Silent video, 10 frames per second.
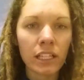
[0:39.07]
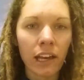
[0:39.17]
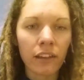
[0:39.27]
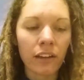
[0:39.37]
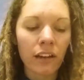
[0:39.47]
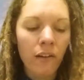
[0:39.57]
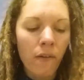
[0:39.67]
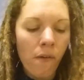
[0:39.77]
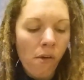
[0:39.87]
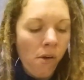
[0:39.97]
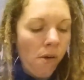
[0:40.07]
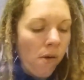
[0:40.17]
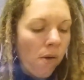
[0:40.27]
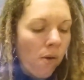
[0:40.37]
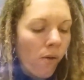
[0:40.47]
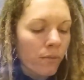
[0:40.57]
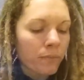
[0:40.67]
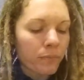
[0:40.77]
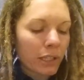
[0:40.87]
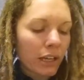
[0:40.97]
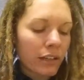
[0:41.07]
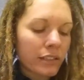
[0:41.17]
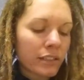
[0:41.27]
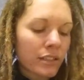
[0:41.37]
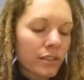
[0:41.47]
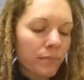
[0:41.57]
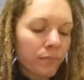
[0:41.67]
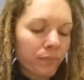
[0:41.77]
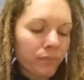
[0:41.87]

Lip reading: together because